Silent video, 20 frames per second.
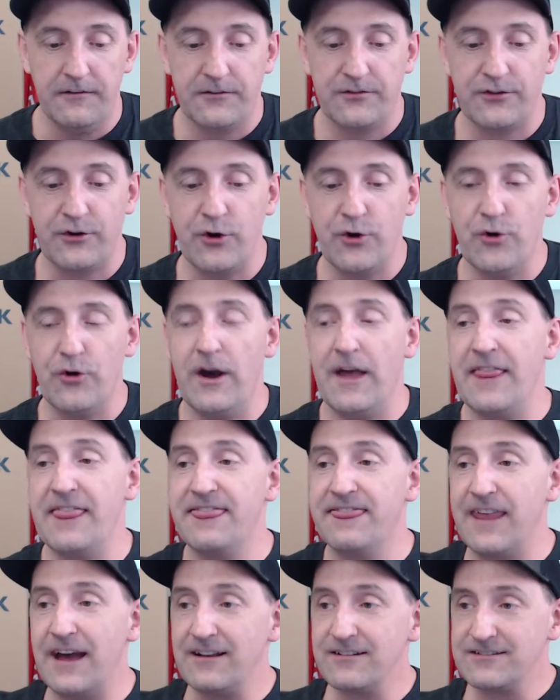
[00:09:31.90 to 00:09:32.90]
So
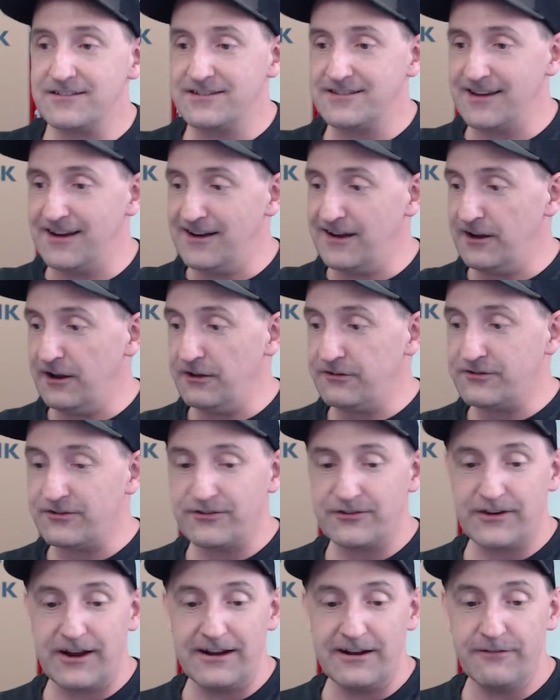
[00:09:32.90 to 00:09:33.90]
that's uh,
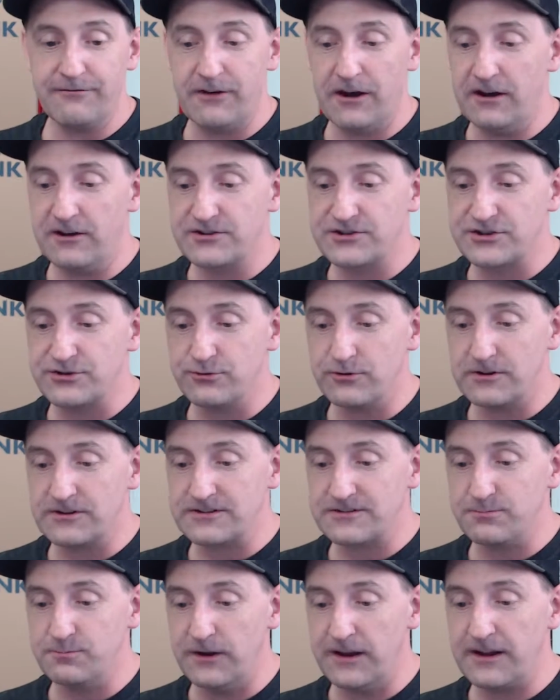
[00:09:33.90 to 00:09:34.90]
just kind of a
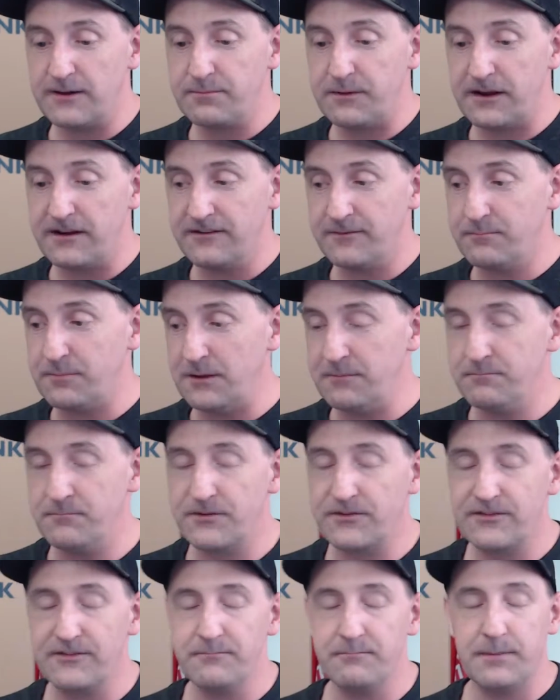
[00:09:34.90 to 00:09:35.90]
short week because been
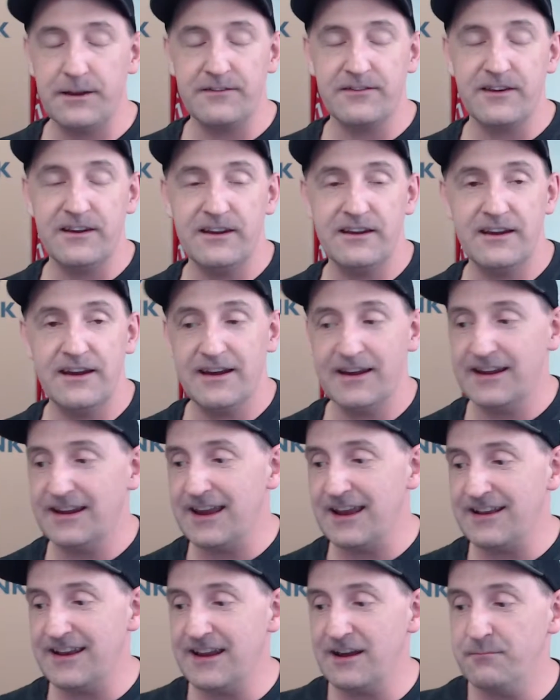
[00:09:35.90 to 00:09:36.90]
busy uh,
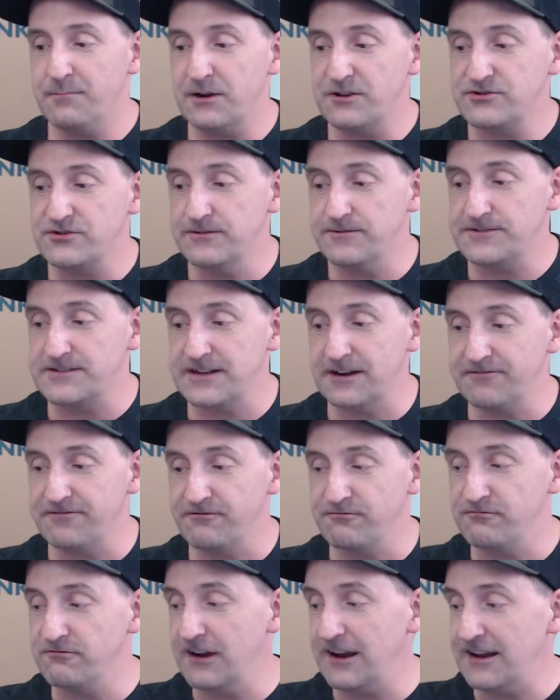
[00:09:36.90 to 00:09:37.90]
getting a bunch of stuff
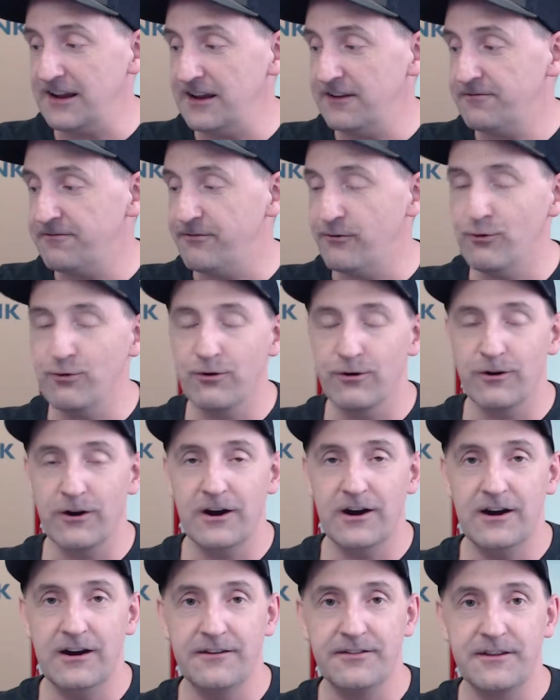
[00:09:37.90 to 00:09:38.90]
ready for
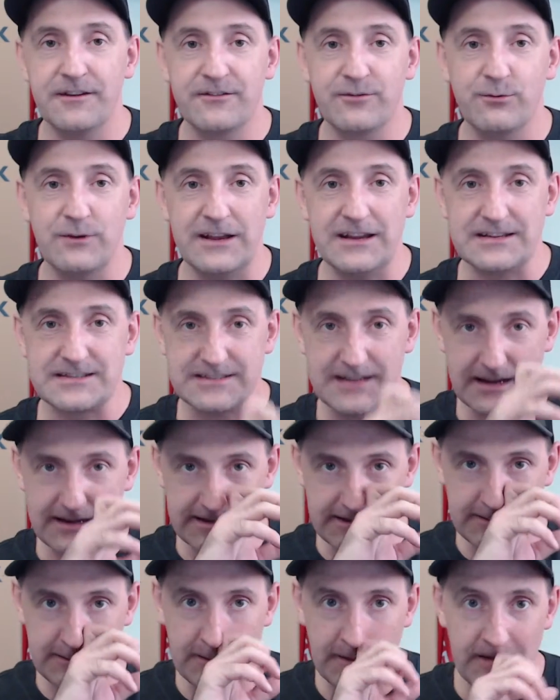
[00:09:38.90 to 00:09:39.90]
uh, the
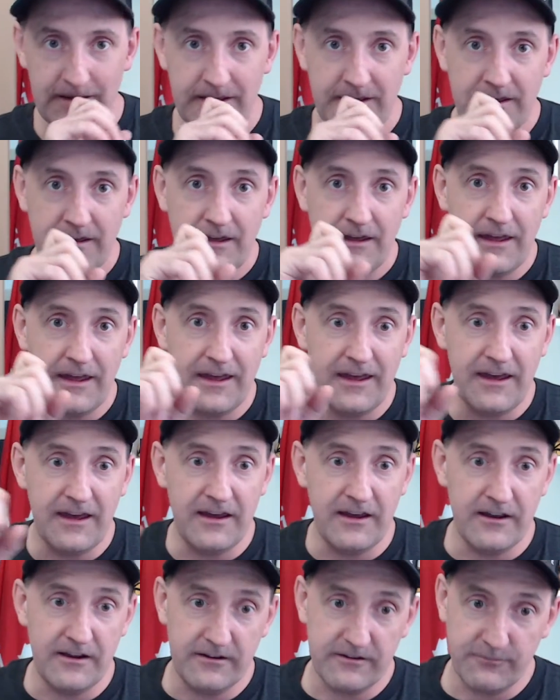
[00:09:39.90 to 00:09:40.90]
22nd.
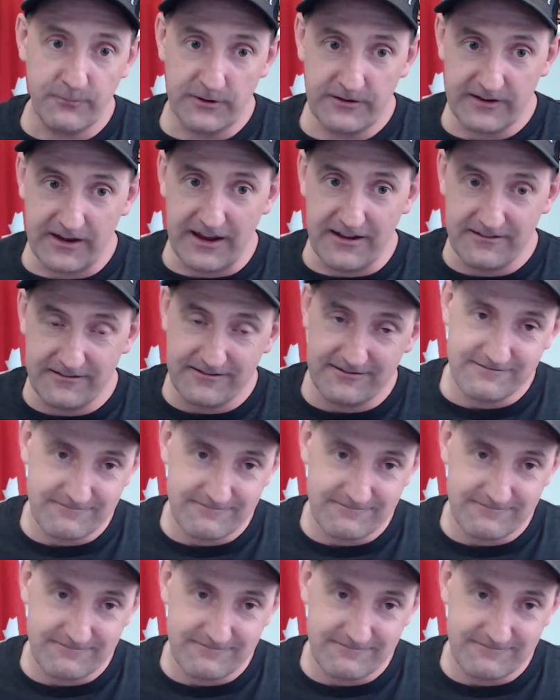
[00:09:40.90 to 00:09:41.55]
And once again,